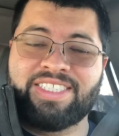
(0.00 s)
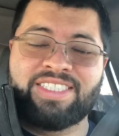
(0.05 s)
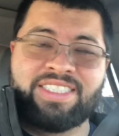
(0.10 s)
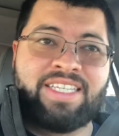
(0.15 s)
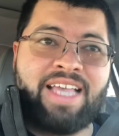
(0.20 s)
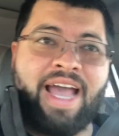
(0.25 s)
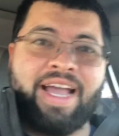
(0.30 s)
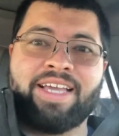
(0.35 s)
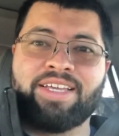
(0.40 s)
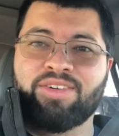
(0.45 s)

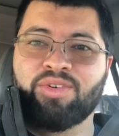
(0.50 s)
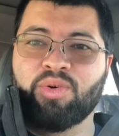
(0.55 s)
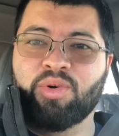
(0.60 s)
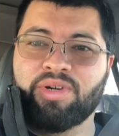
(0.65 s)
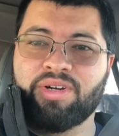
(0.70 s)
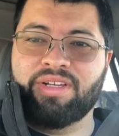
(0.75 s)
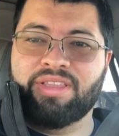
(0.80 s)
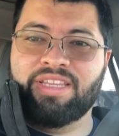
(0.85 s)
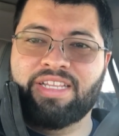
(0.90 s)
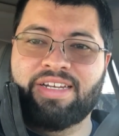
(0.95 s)
second order
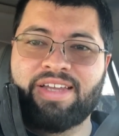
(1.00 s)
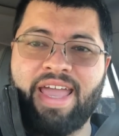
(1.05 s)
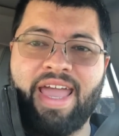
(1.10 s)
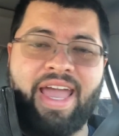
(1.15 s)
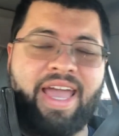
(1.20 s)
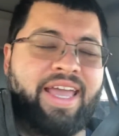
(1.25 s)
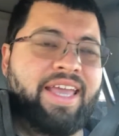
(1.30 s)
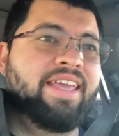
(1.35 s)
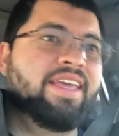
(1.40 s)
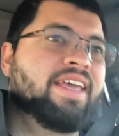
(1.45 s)
of the
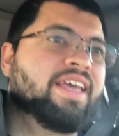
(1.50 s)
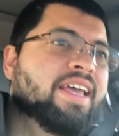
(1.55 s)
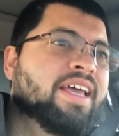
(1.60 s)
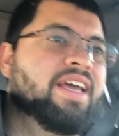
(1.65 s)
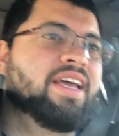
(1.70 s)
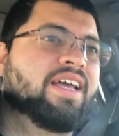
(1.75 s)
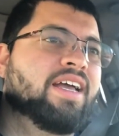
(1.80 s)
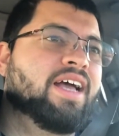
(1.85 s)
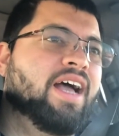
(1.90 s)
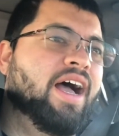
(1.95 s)
day.
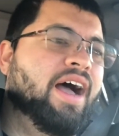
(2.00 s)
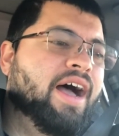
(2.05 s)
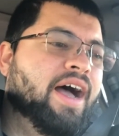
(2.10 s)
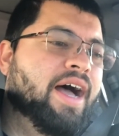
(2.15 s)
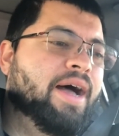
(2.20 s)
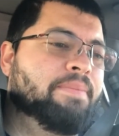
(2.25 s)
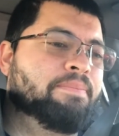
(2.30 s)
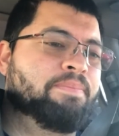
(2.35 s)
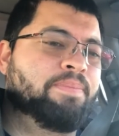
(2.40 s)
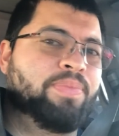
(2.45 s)

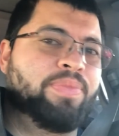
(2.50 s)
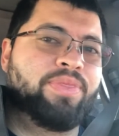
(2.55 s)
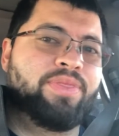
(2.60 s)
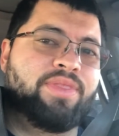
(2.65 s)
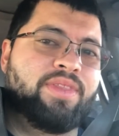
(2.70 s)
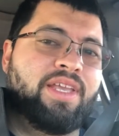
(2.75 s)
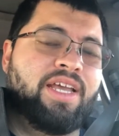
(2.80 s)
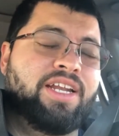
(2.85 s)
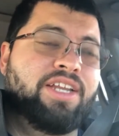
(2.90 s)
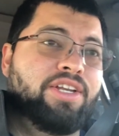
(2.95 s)
Um,
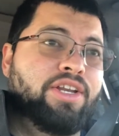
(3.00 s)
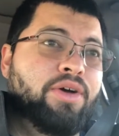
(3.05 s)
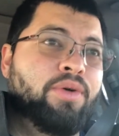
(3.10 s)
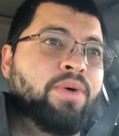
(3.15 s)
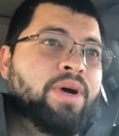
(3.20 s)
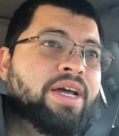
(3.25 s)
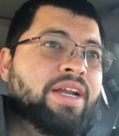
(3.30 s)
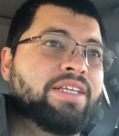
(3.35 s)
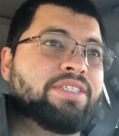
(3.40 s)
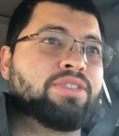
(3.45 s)
and you know
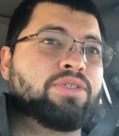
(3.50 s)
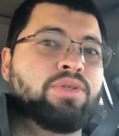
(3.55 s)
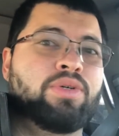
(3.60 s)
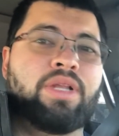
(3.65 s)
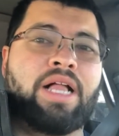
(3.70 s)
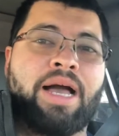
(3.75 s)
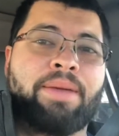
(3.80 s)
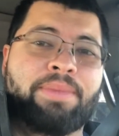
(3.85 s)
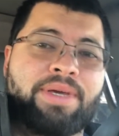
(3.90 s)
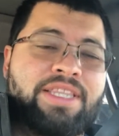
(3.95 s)
what? It's cool.
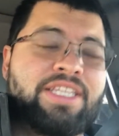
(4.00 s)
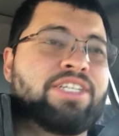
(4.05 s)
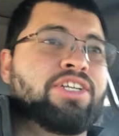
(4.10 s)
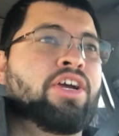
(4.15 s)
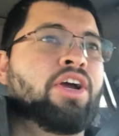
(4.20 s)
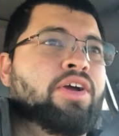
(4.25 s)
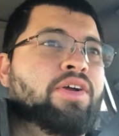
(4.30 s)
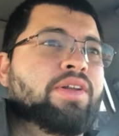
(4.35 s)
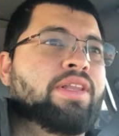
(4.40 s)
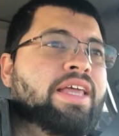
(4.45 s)
I'm in the
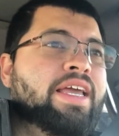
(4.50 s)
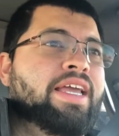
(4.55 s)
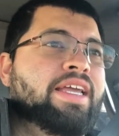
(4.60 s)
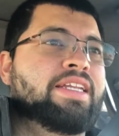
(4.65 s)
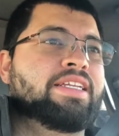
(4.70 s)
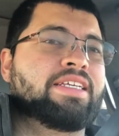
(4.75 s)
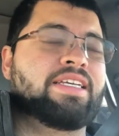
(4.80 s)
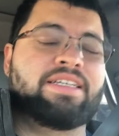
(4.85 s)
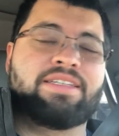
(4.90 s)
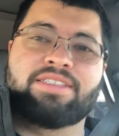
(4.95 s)
turn lane
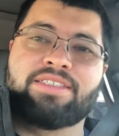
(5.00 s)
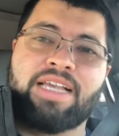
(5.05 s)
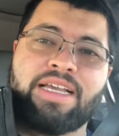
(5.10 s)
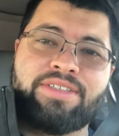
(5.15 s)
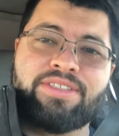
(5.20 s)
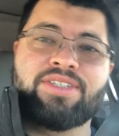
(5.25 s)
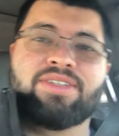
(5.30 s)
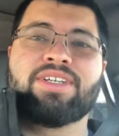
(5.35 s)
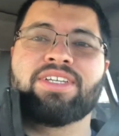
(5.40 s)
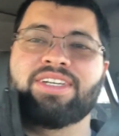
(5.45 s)
because I was
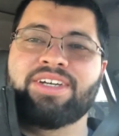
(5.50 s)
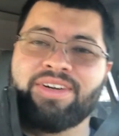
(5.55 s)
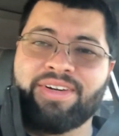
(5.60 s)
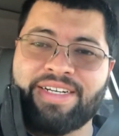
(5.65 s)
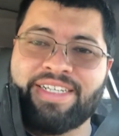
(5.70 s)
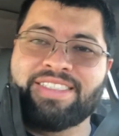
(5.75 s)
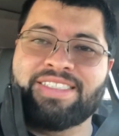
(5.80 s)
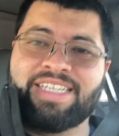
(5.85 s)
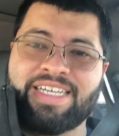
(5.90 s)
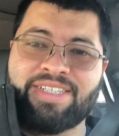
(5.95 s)
going to go
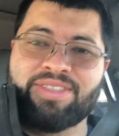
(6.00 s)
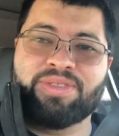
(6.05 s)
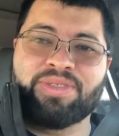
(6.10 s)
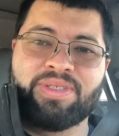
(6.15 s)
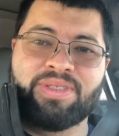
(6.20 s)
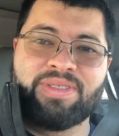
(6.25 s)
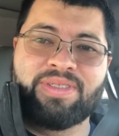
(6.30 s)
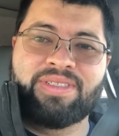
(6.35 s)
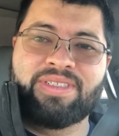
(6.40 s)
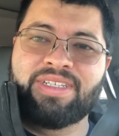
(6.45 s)
into
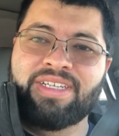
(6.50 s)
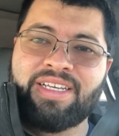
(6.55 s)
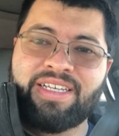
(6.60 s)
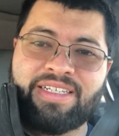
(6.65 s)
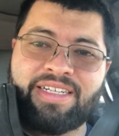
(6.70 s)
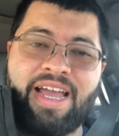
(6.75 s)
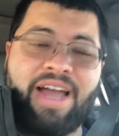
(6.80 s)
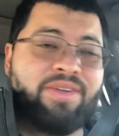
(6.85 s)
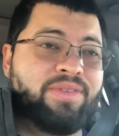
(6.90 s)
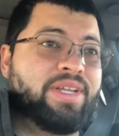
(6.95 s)
central
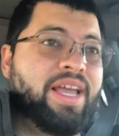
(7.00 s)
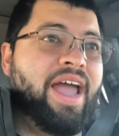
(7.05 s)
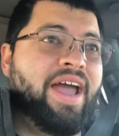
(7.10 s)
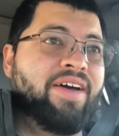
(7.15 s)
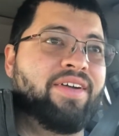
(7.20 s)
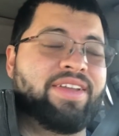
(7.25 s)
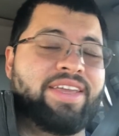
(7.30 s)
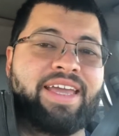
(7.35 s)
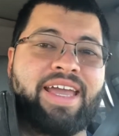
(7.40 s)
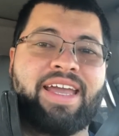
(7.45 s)

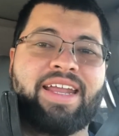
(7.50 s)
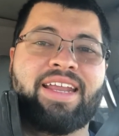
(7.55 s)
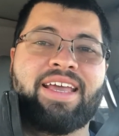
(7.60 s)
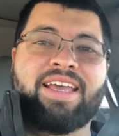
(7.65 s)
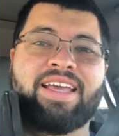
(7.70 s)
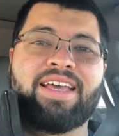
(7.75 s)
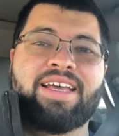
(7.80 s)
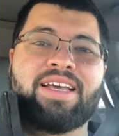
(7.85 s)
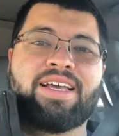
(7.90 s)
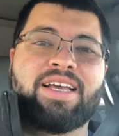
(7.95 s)
downtown again.
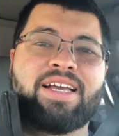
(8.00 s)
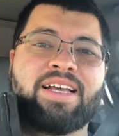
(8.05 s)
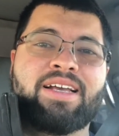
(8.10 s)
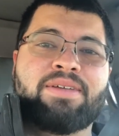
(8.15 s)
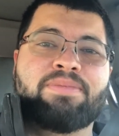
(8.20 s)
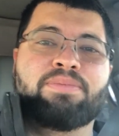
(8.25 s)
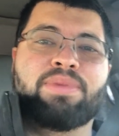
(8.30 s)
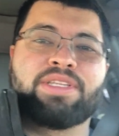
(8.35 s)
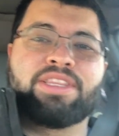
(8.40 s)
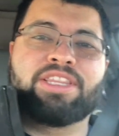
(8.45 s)

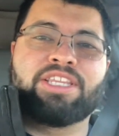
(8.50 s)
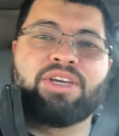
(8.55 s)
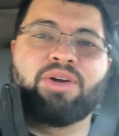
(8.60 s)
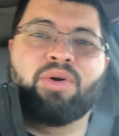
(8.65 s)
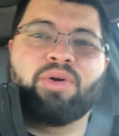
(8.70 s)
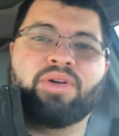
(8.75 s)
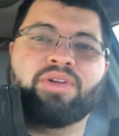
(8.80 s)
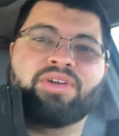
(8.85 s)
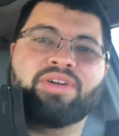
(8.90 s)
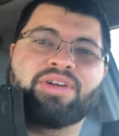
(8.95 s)
But the
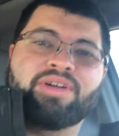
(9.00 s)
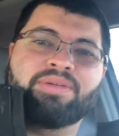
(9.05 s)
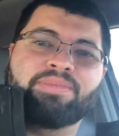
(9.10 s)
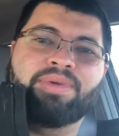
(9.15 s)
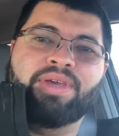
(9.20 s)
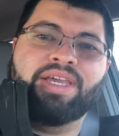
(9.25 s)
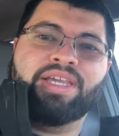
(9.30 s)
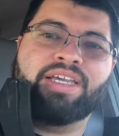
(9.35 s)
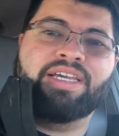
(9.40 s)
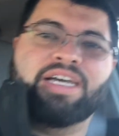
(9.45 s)
order
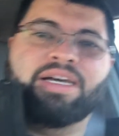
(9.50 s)
pickup